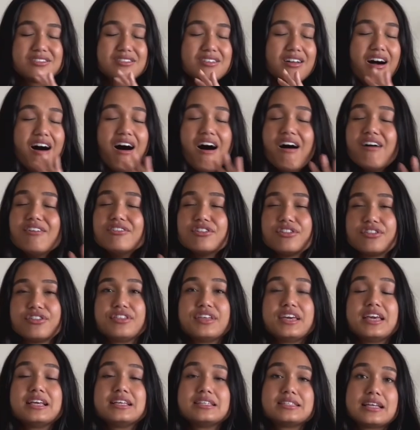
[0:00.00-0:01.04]
all the
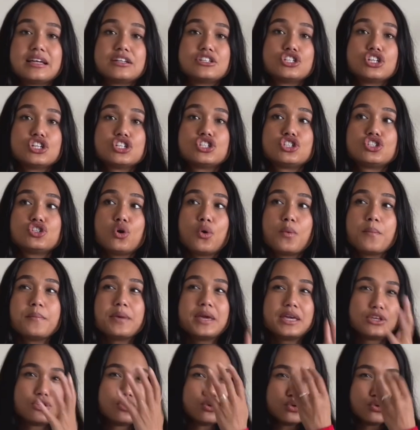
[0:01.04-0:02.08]
things that just don't
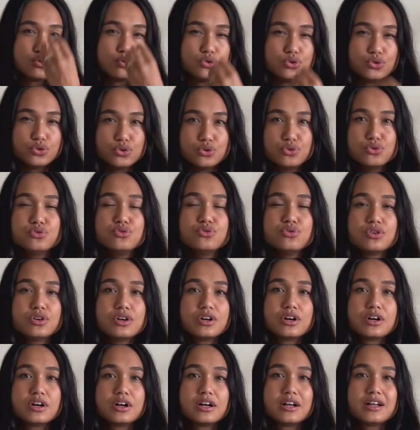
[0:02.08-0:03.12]
make you you,
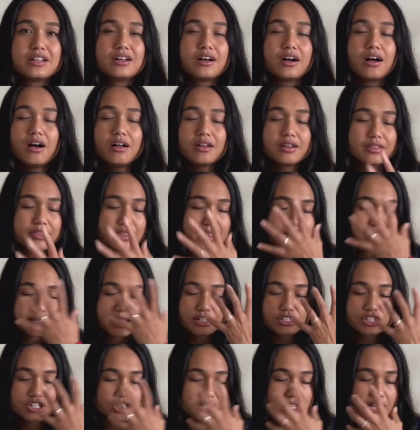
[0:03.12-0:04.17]
all the things
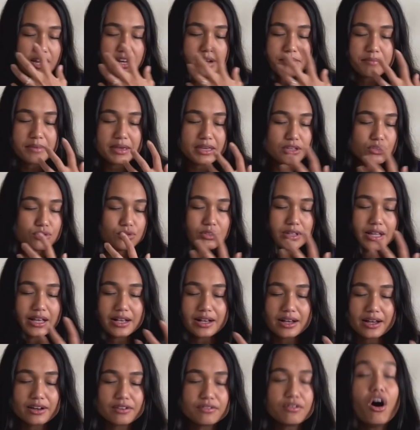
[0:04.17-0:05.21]
that just kind of make you like
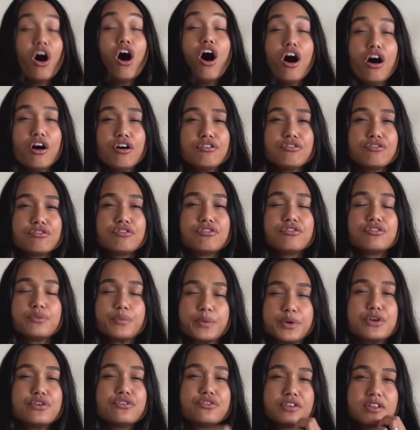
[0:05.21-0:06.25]
kind of off,
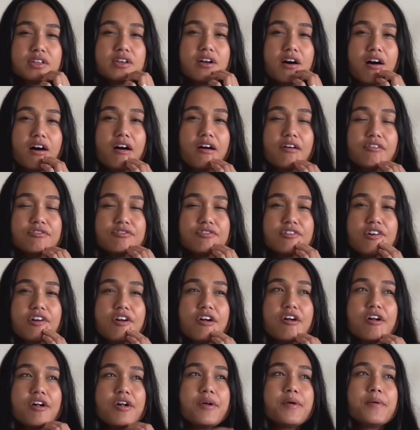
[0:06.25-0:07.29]
when you're feeling off,
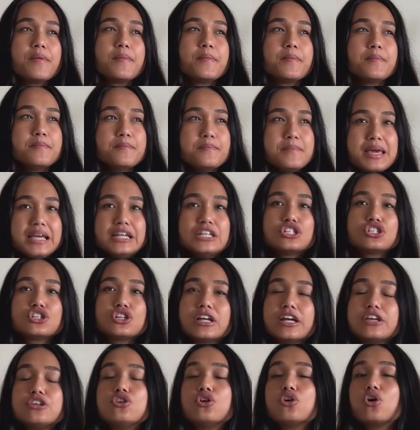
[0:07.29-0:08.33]
make sure
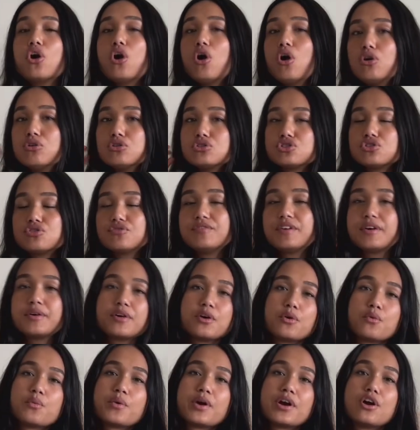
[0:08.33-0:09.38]
that you're also very
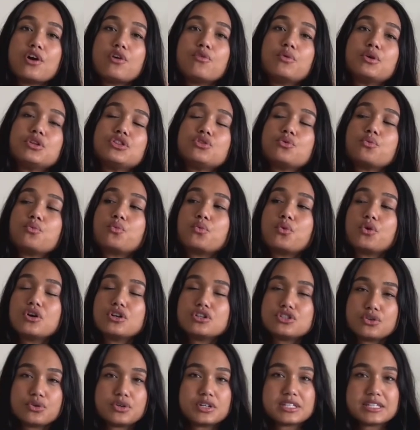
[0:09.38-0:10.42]
aware of what the
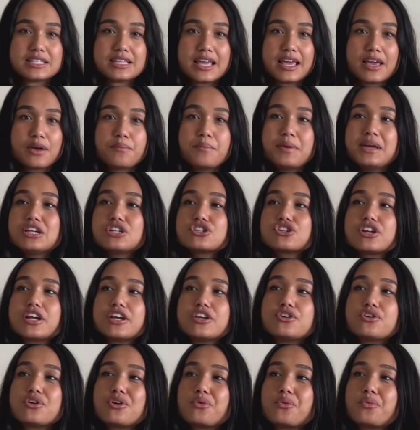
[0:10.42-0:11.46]
words you're saying. Make sure that
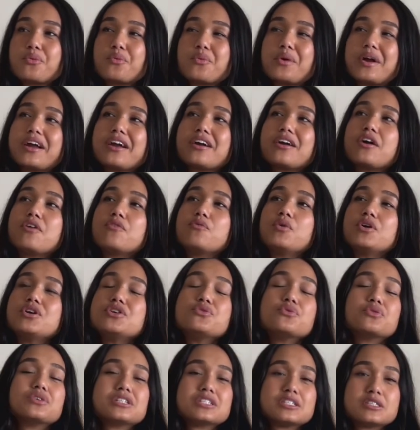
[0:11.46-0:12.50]
you're aware of what
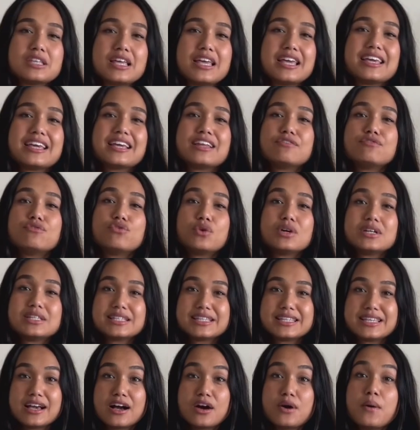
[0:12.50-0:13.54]
you are saying and
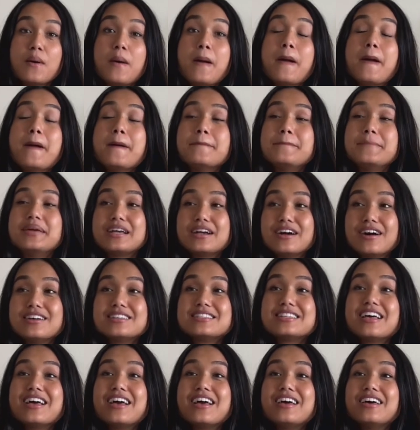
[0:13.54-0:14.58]
voicing out,
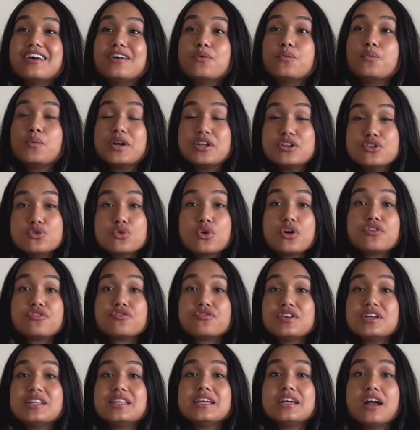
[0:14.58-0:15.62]
because when you are
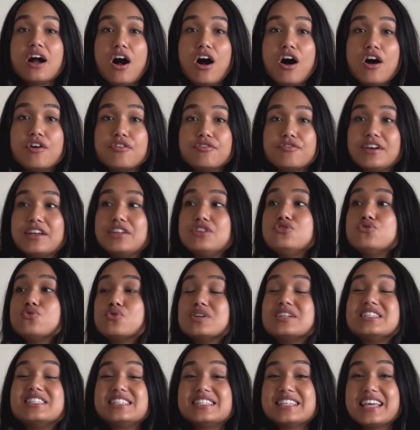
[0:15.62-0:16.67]
feeling off and you
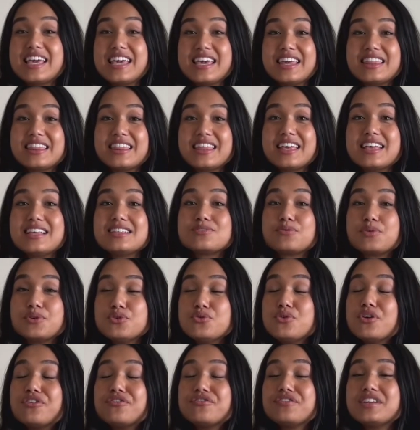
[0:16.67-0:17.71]
are saying things, when
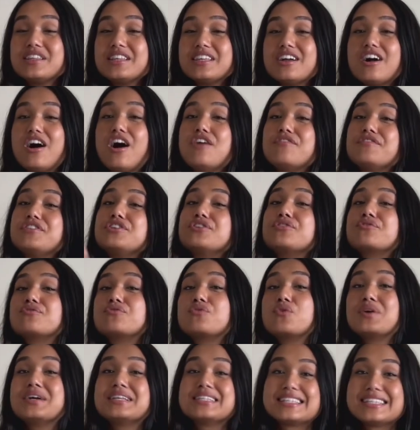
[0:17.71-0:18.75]
you are feeling off and you're
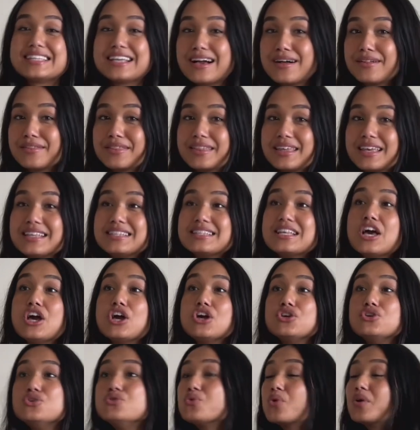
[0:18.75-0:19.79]
voicing out things,
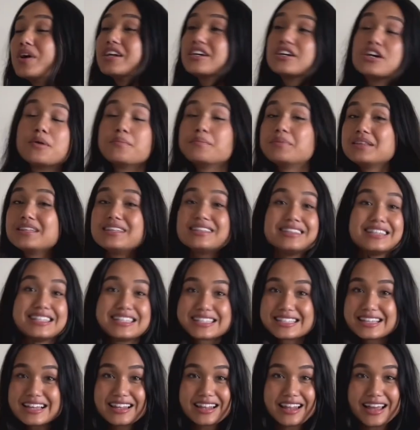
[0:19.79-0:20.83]
you are in complete
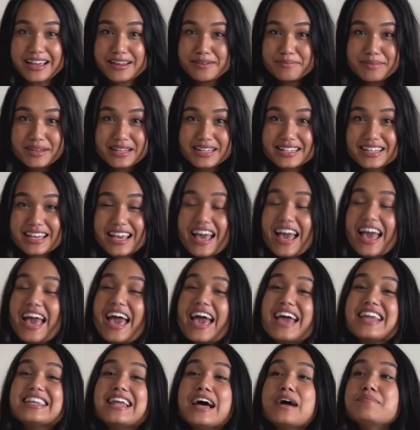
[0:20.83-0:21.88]
disalignment.
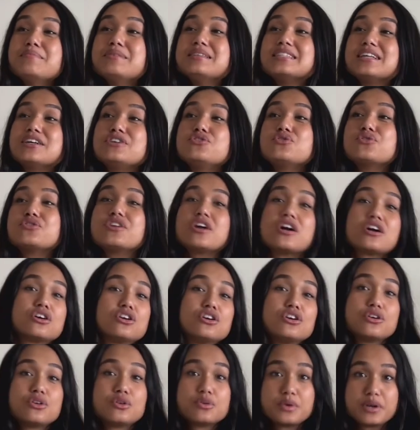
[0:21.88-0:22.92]
And that means that you're not
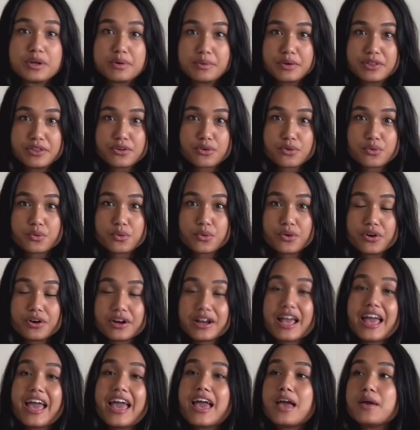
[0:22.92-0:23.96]
congruent with your word.
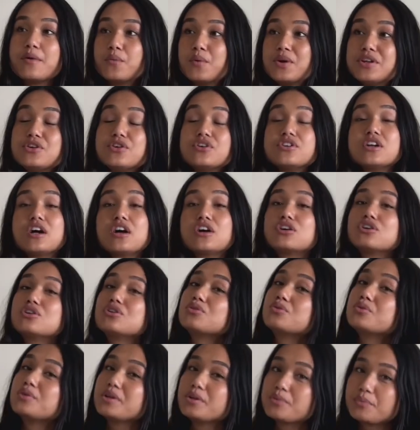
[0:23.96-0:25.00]
And when you're not
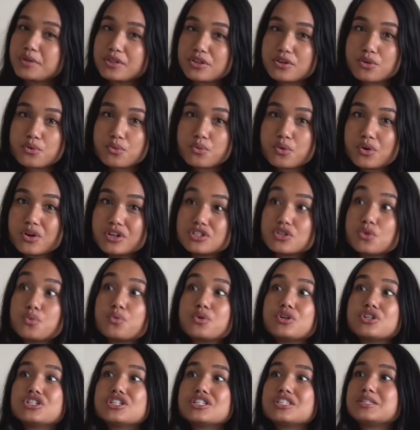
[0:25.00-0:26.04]
congruent with your words,
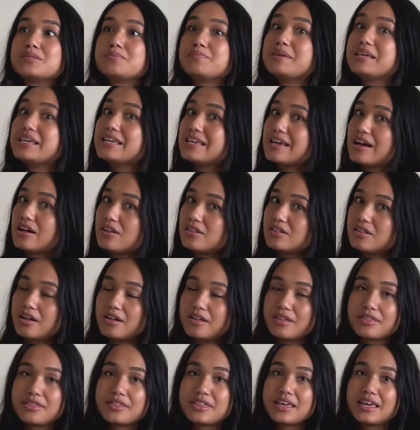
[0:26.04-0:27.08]
we're just speaking out a lot
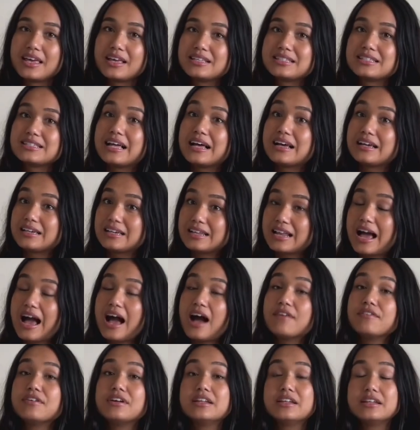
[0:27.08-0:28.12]
of things that could
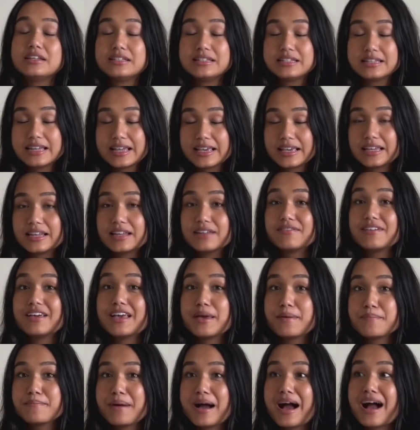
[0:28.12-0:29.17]
have a negative
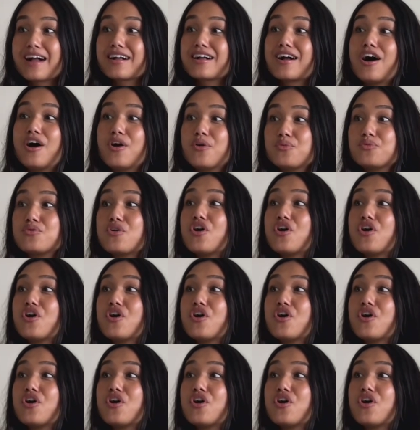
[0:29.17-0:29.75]
impact on